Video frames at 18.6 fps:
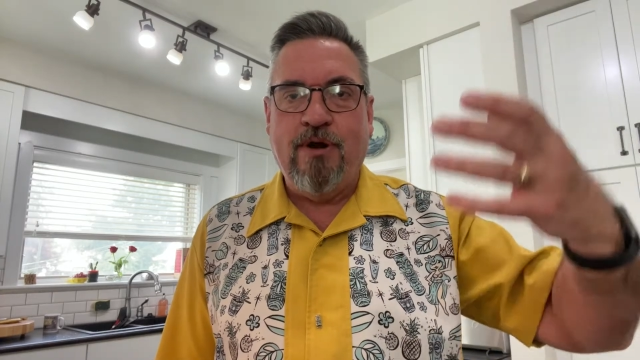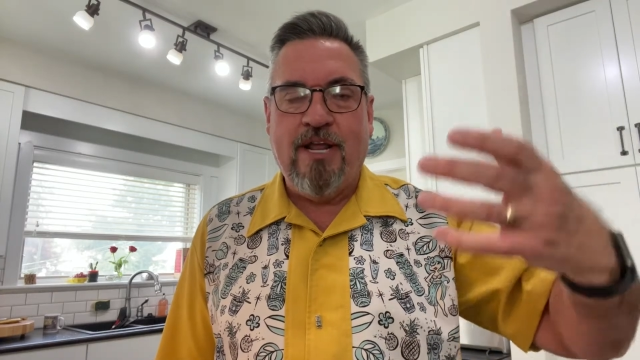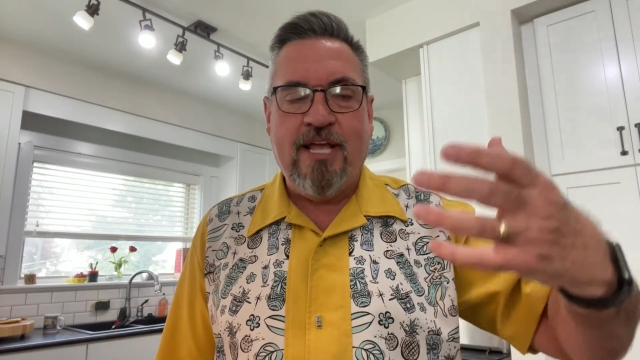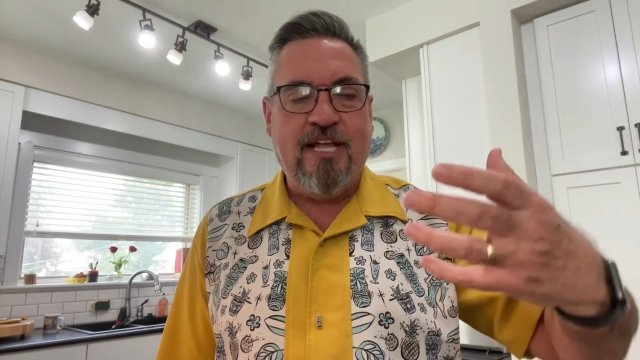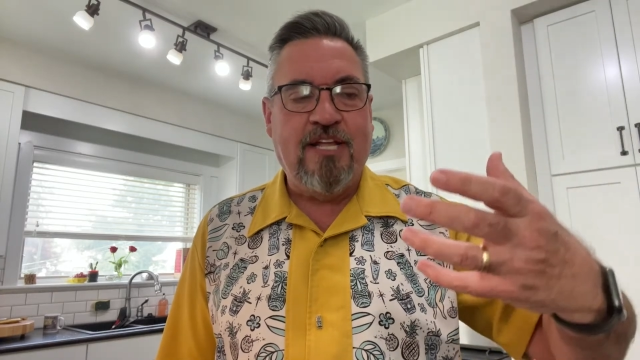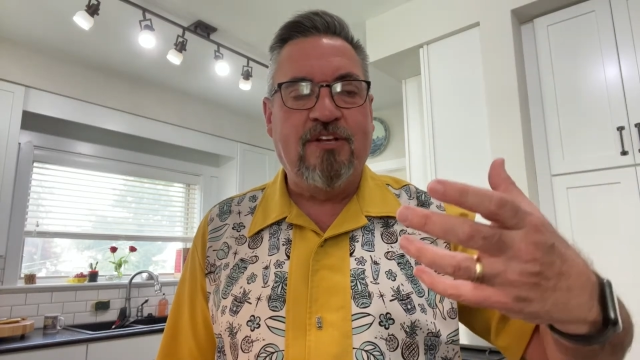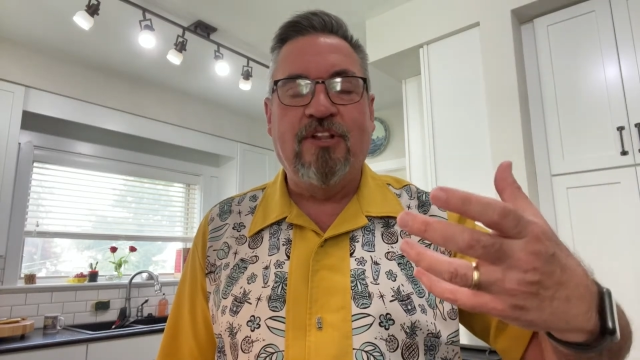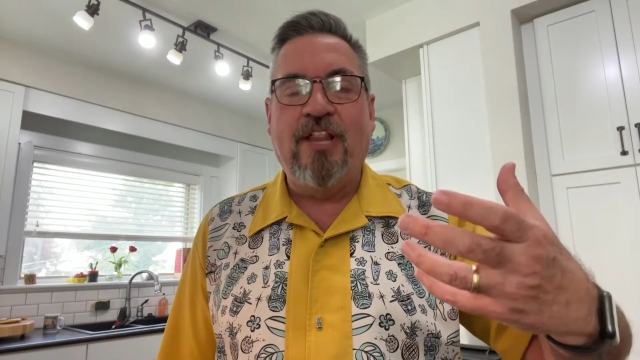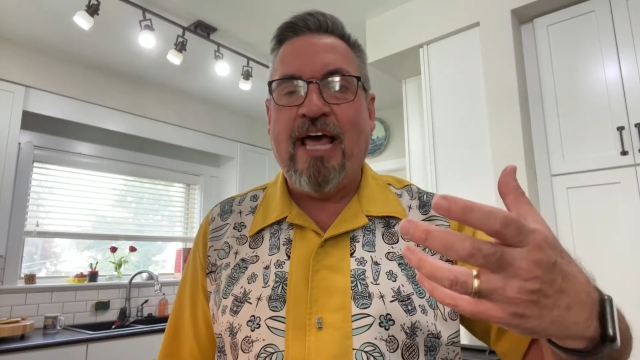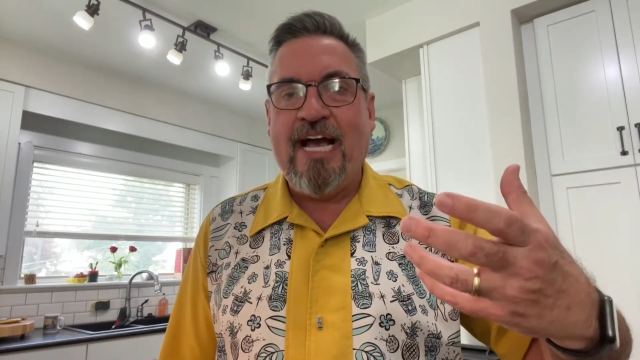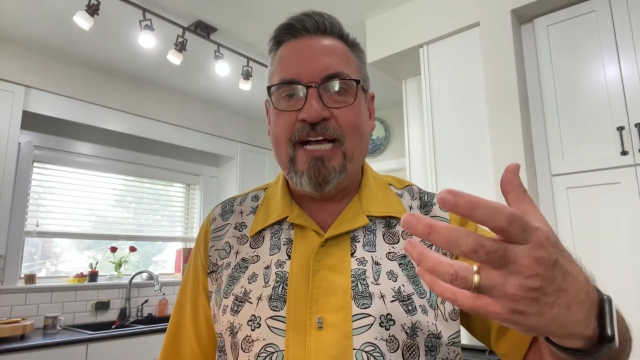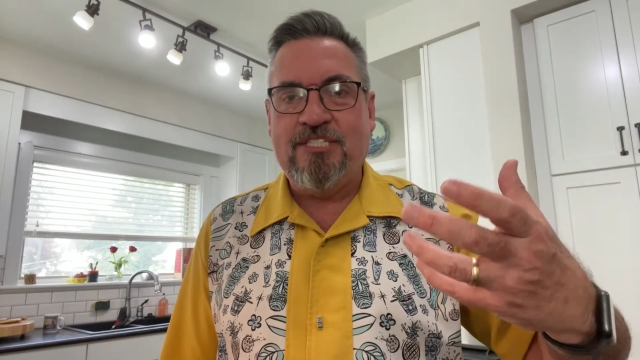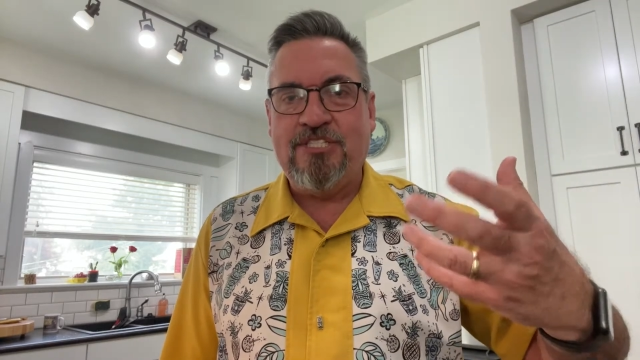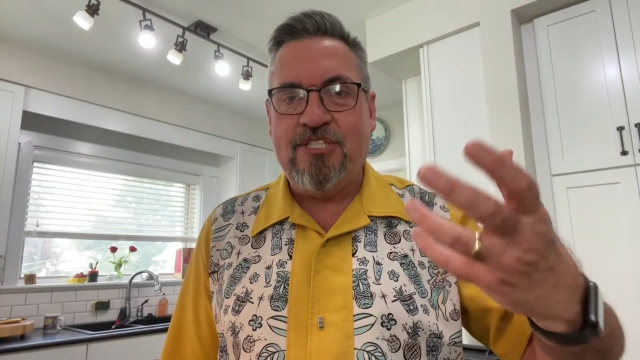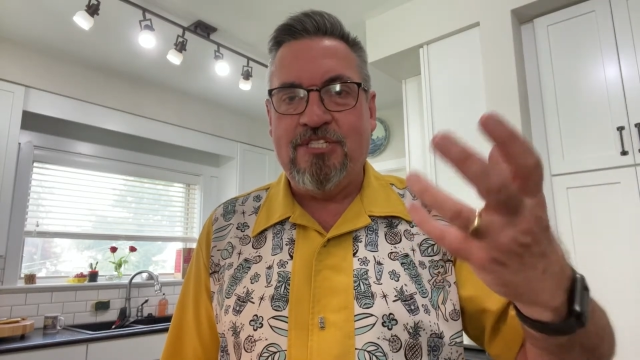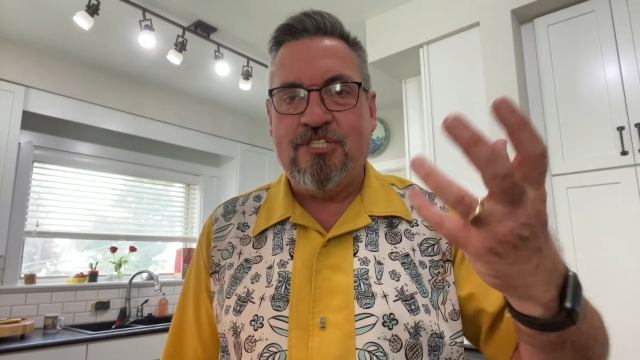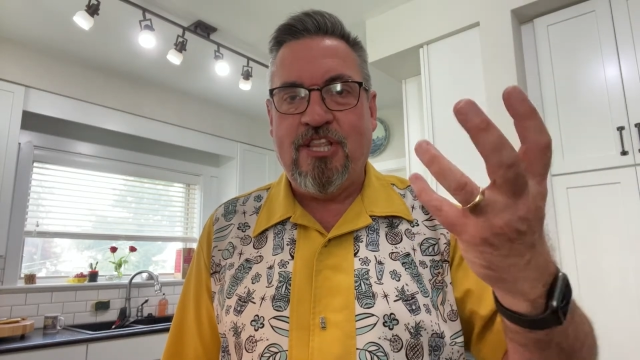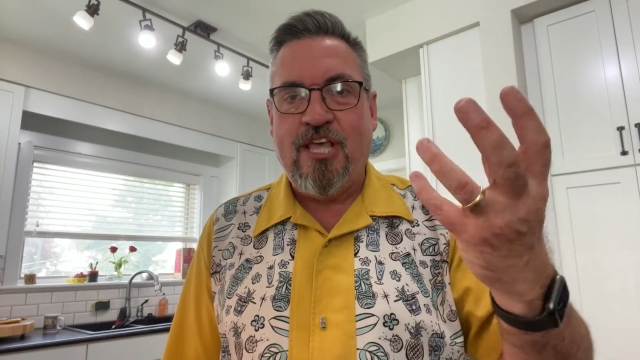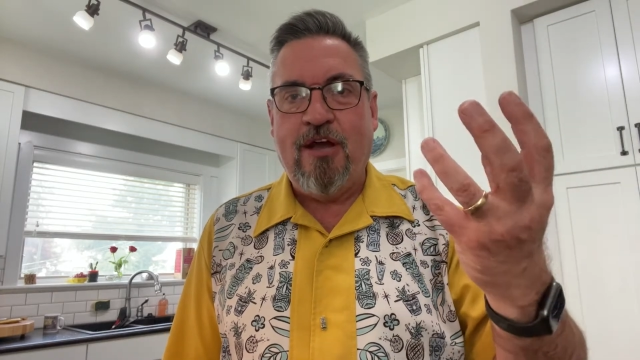in
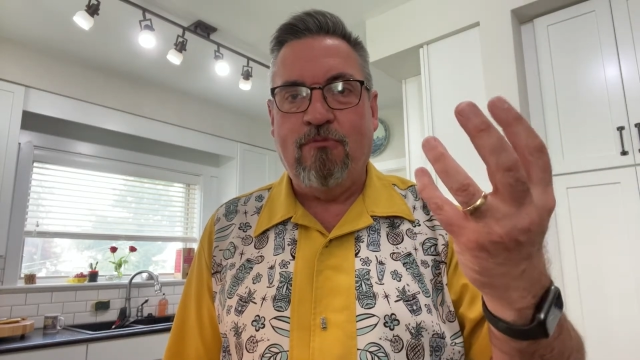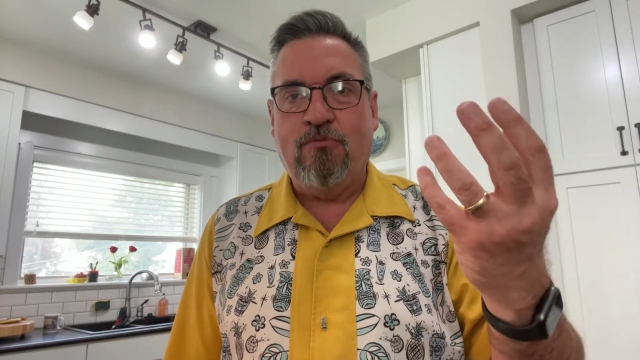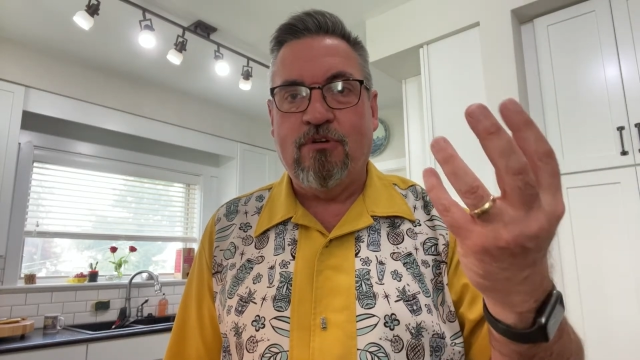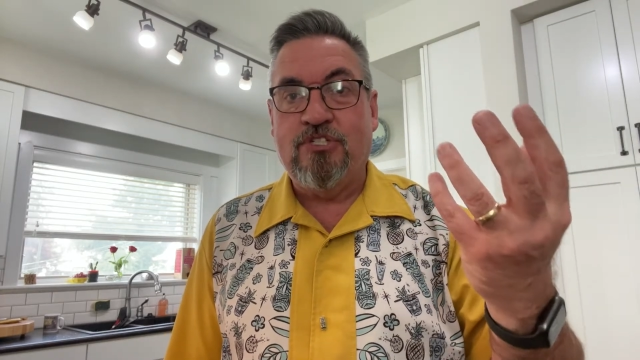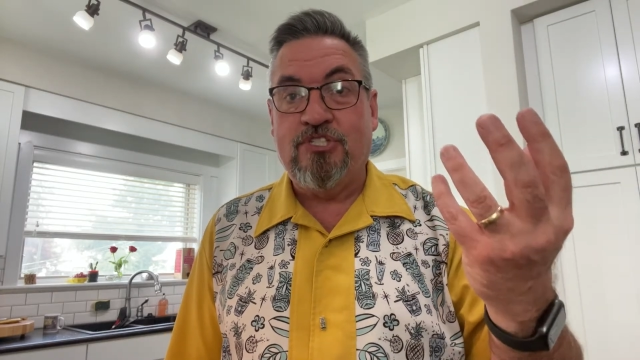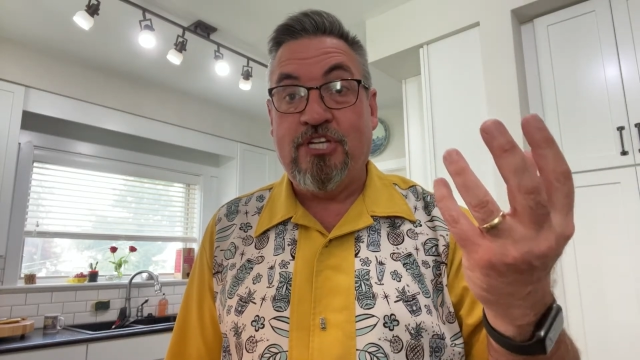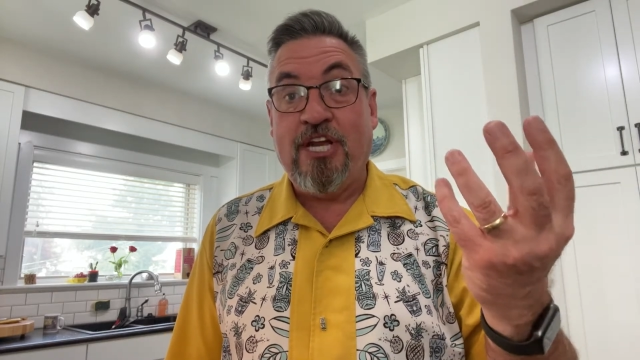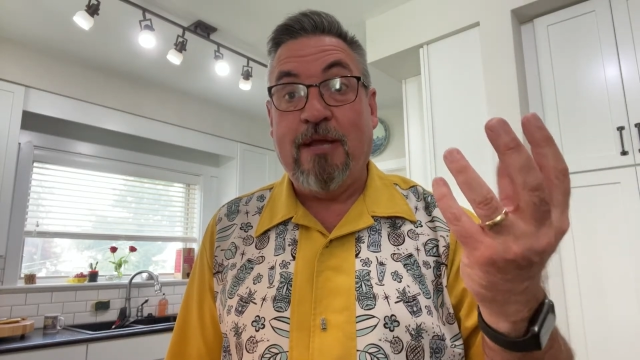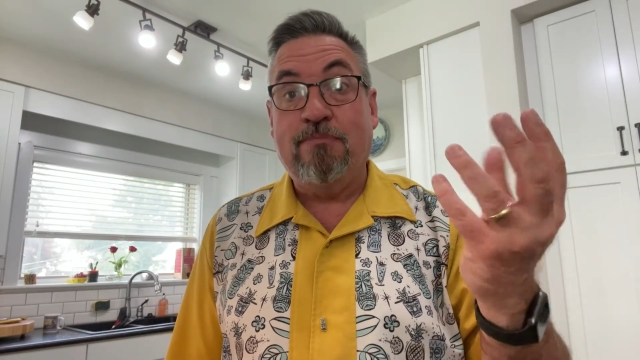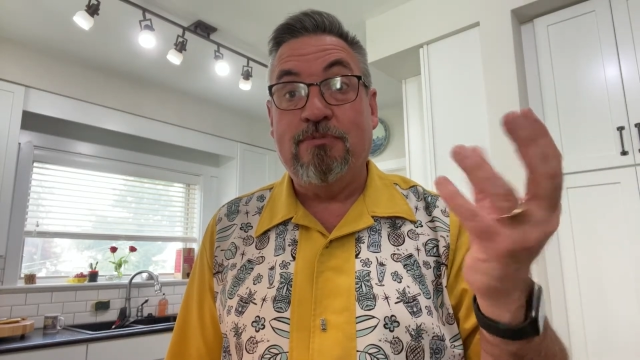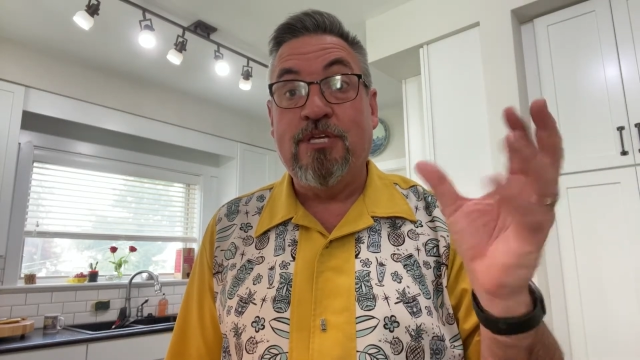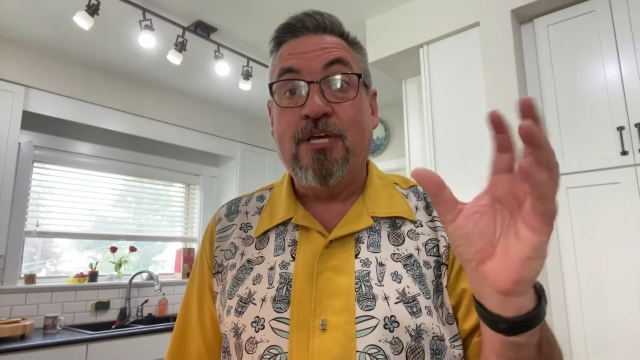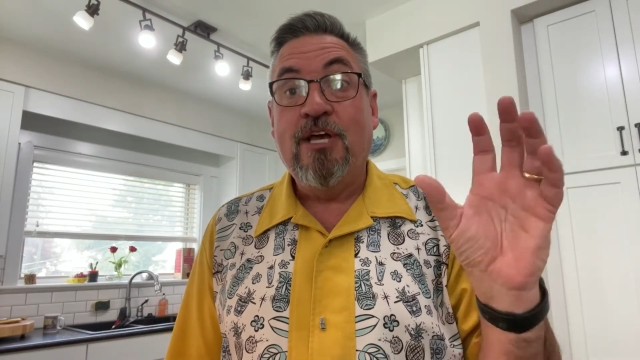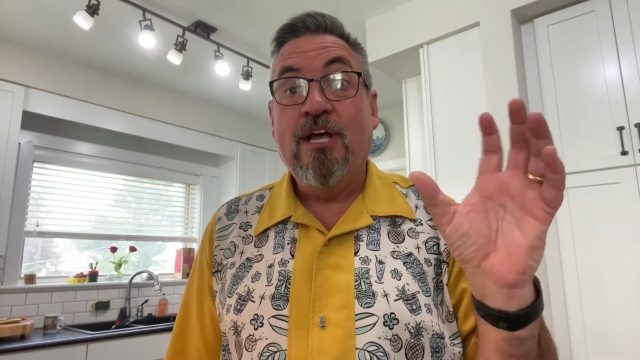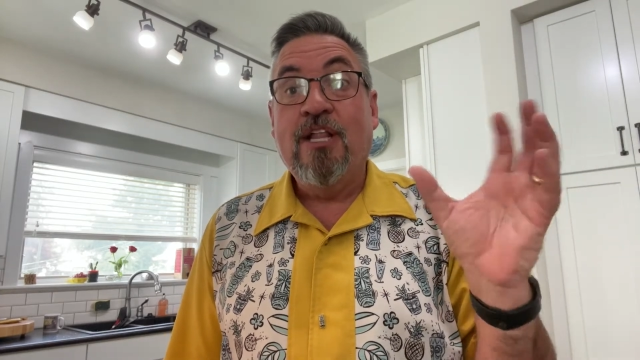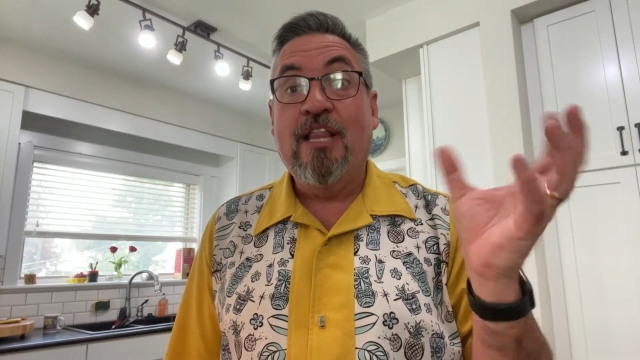glasses that were shaped